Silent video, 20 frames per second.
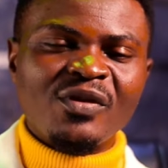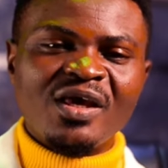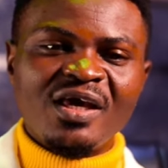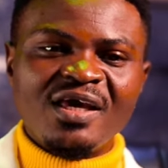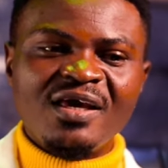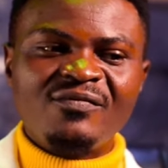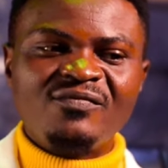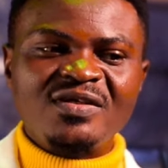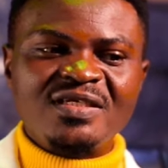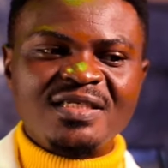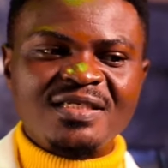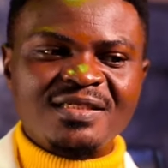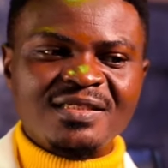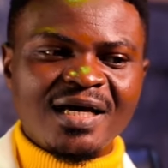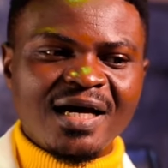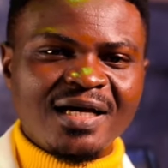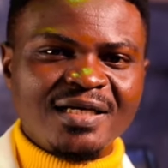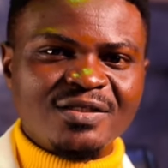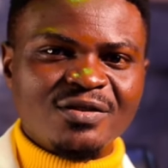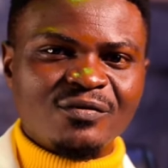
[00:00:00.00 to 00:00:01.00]
if the
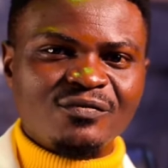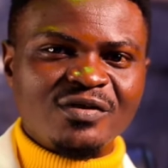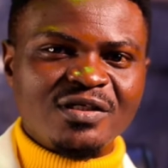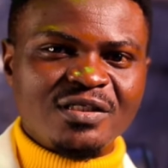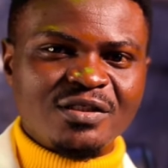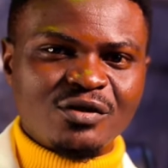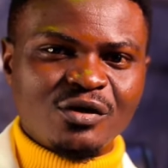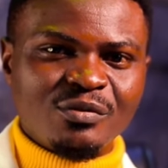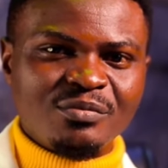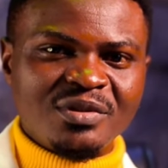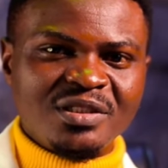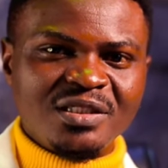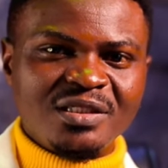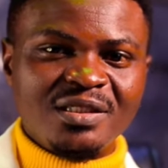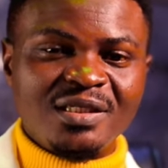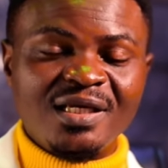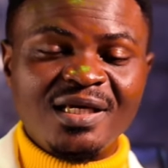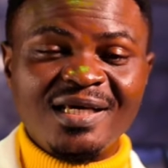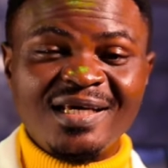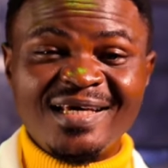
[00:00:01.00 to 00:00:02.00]
size of the tummy
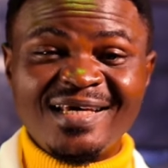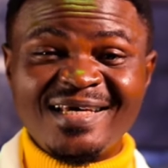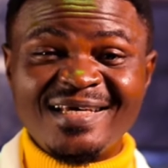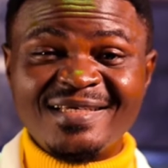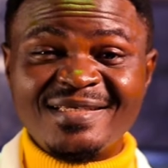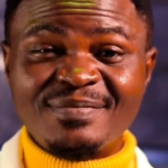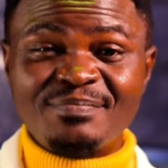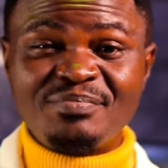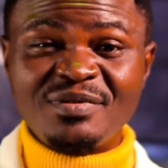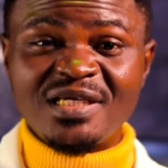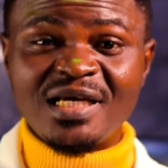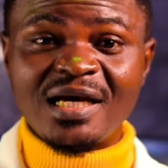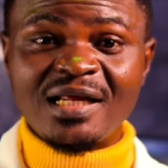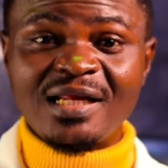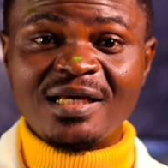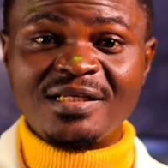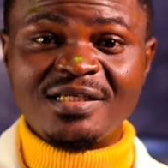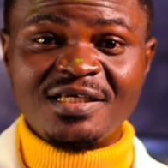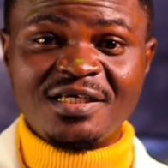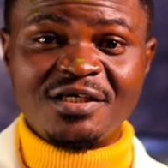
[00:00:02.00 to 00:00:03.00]
is bigger
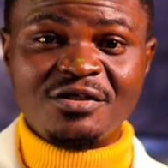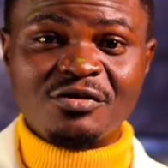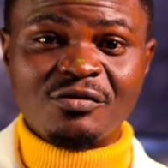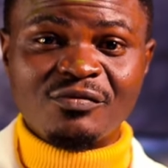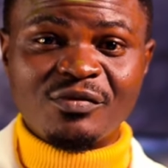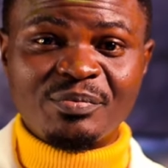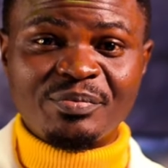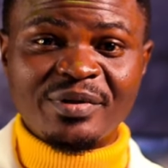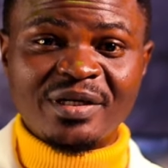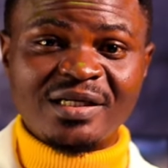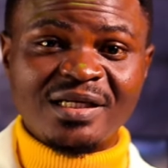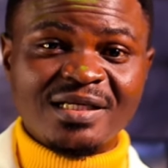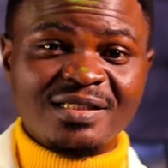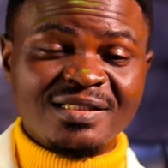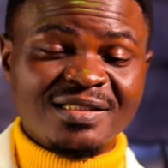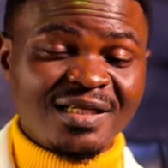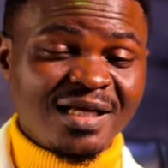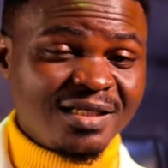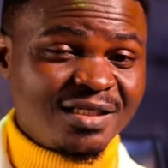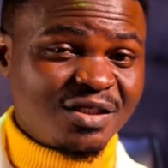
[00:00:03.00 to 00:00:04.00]
than the age of the
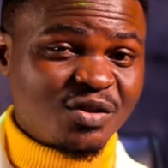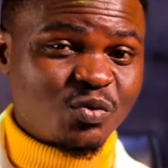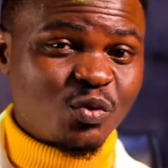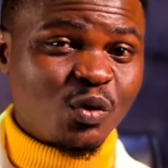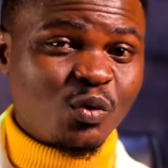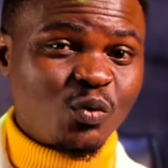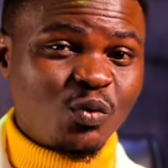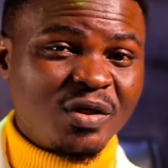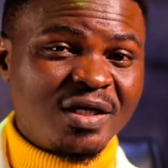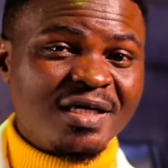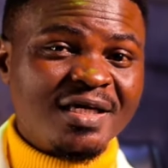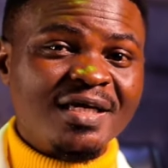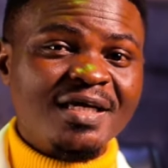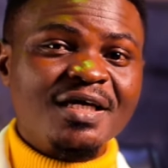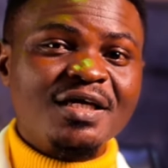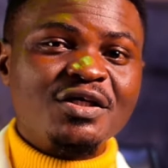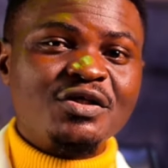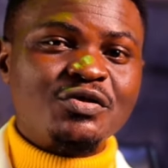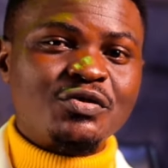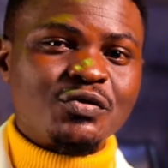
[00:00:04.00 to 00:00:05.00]
pregnancy. That is one way
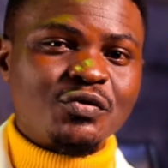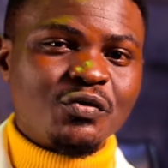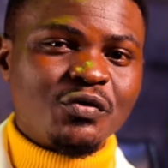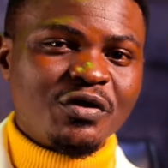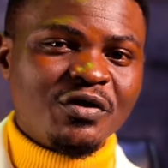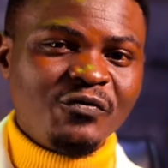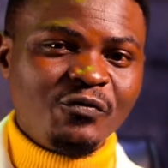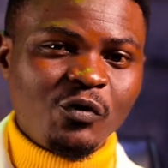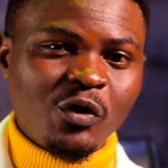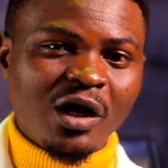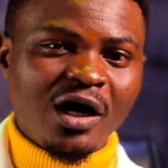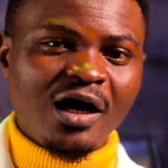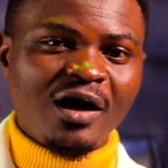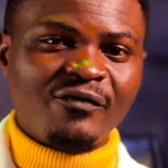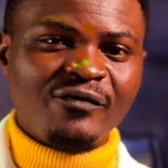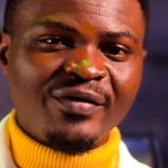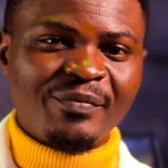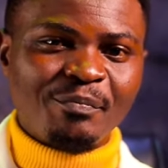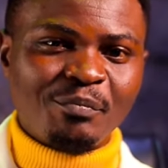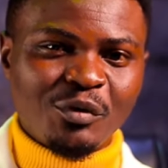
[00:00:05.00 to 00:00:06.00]
to know if you are
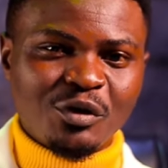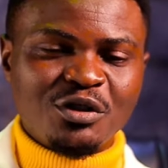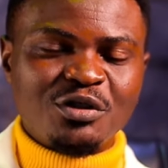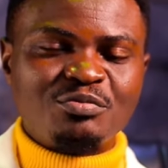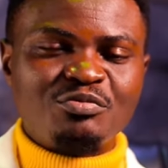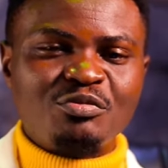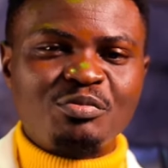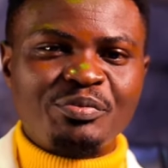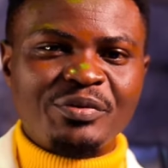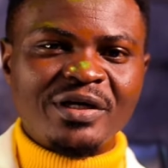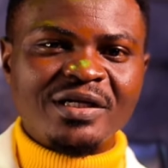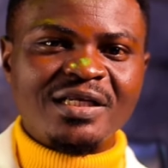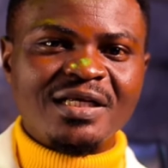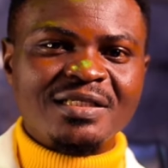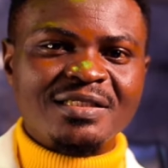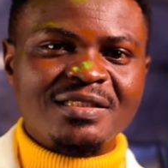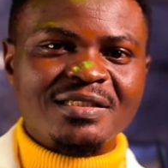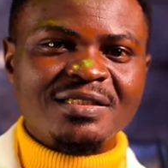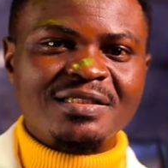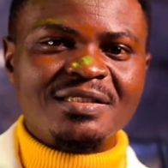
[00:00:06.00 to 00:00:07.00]
having multiple
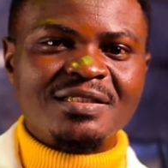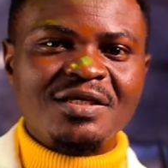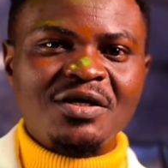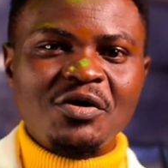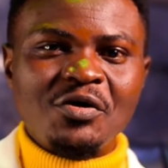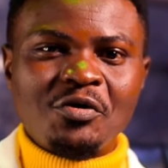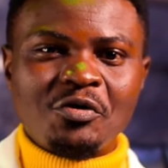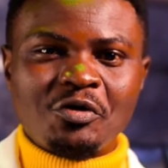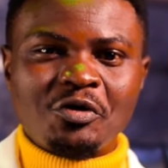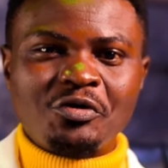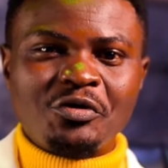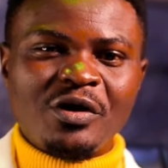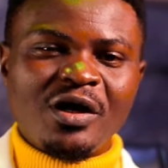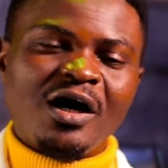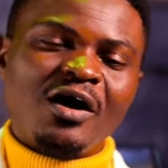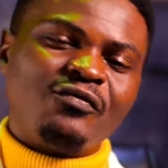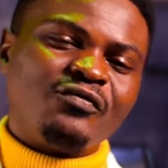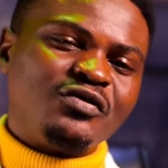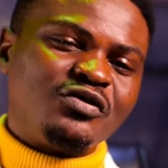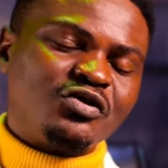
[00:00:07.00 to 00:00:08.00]
pregnancies or you are
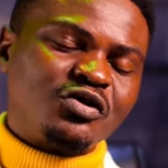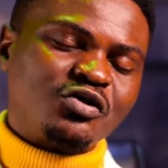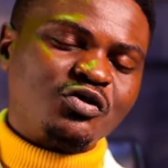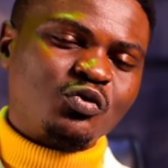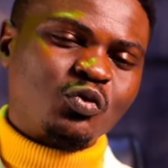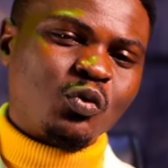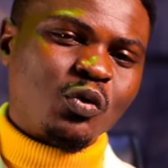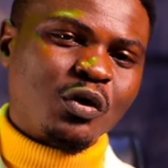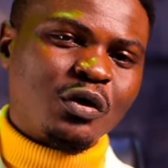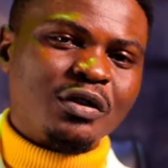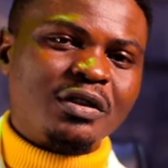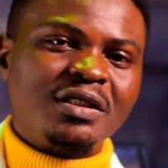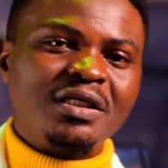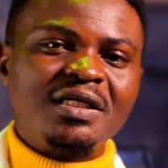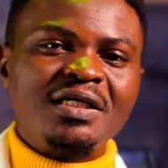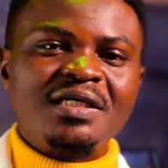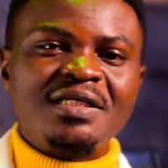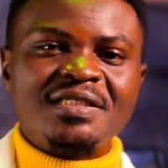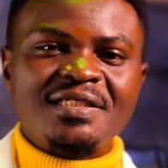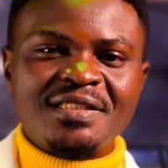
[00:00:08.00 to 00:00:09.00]
having just one
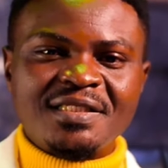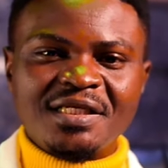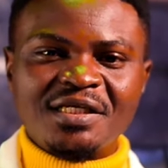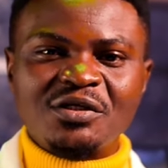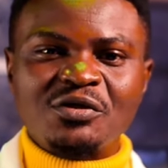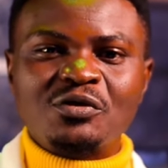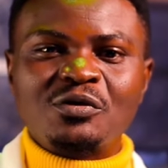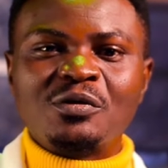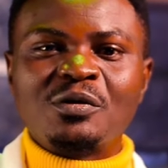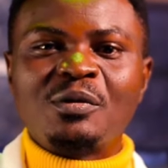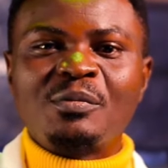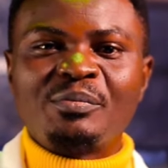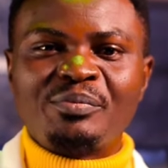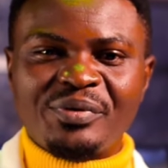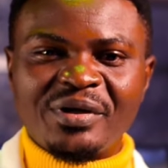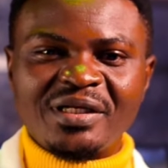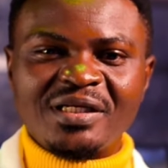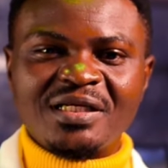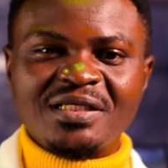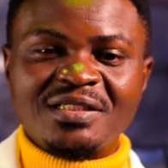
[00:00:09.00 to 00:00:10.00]
single
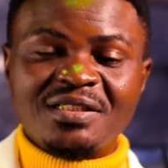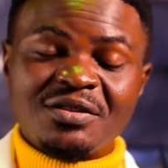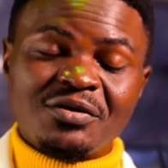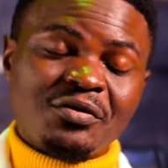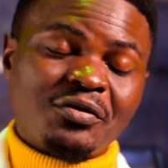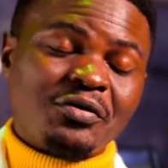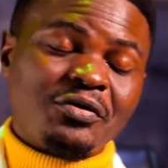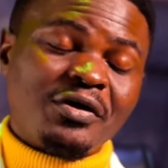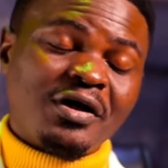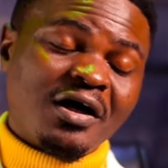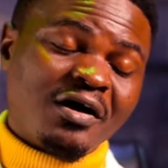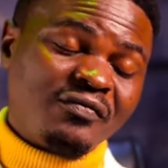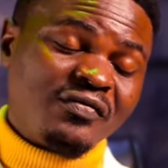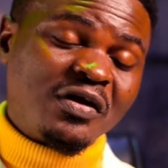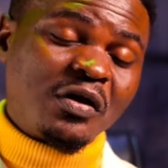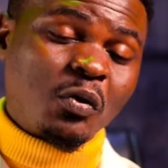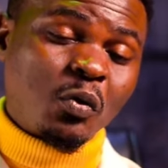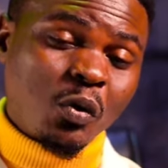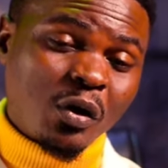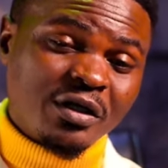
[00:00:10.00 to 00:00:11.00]
pregnancy, or you're
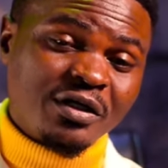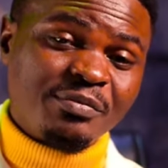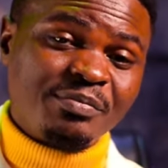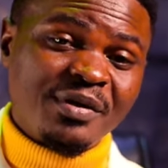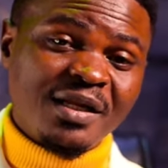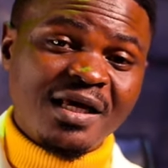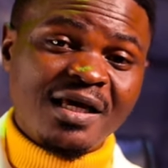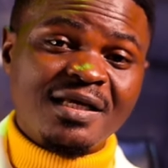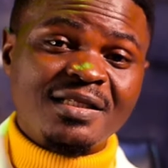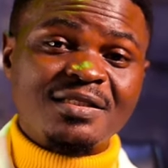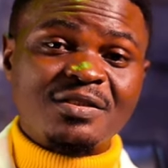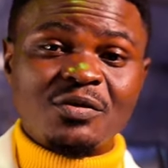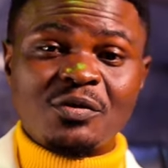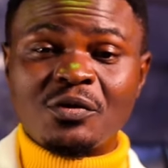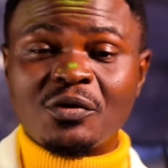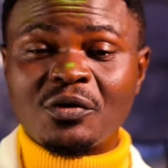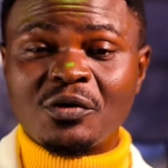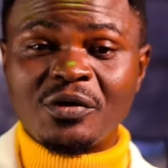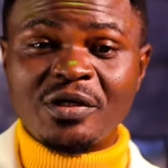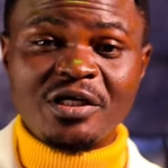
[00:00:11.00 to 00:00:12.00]
having a quadruplet
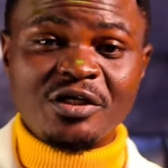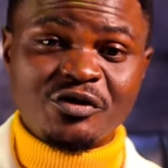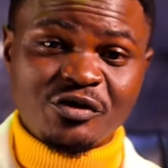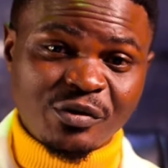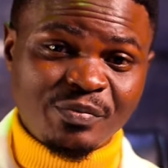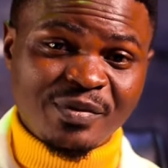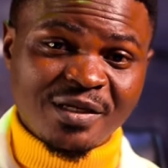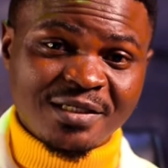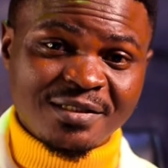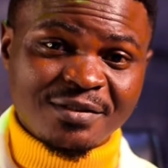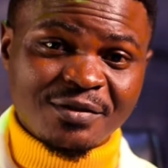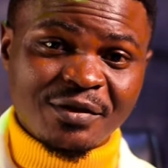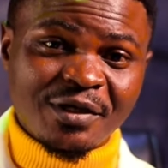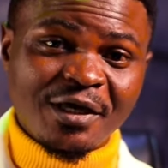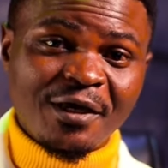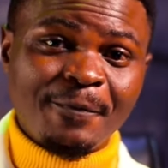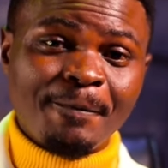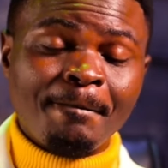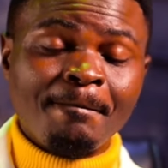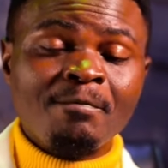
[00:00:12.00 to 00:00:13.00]
or a triplet,
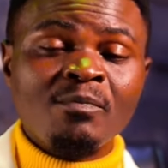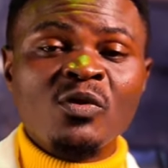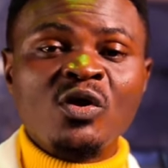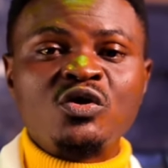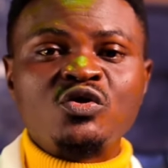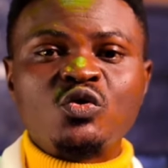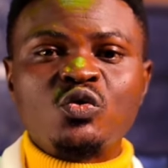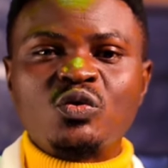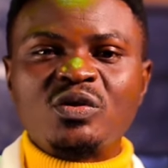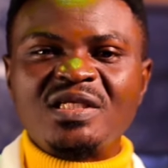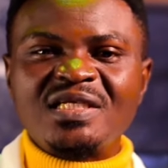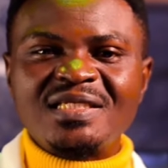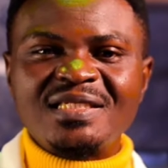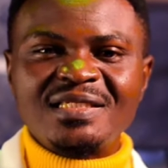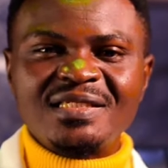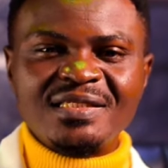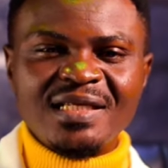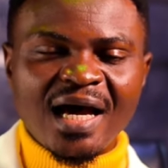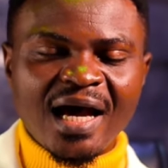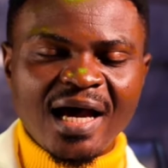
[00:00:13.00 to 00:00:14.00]
okay? So the
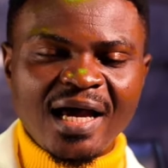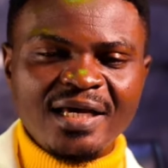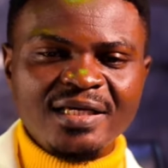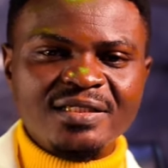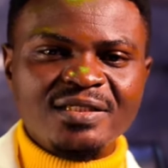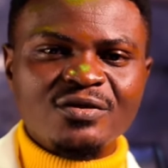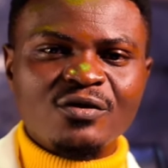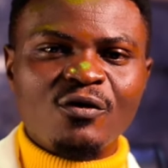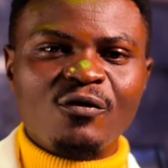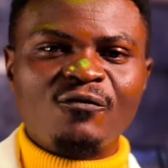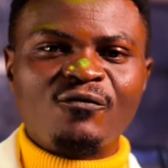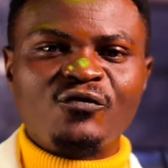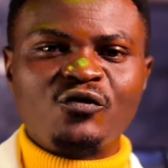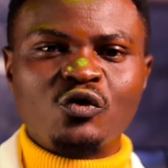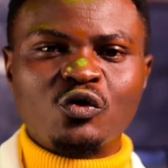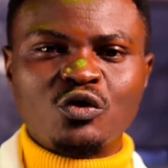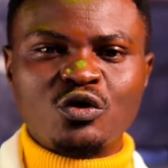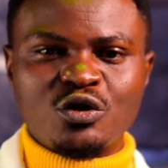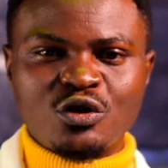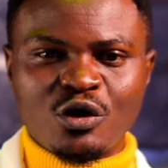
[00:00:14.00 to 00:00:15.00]
size of
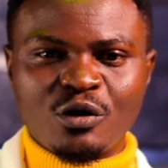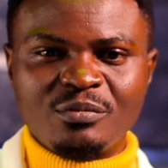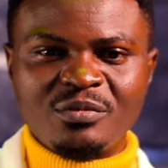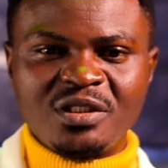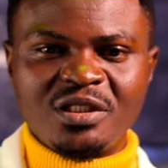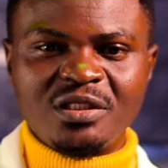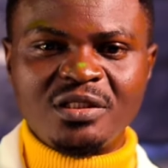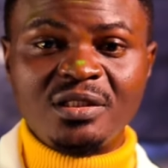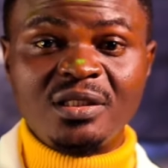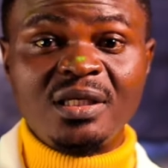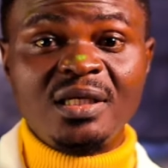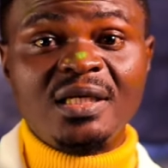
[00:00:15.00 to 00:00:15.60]
your tummy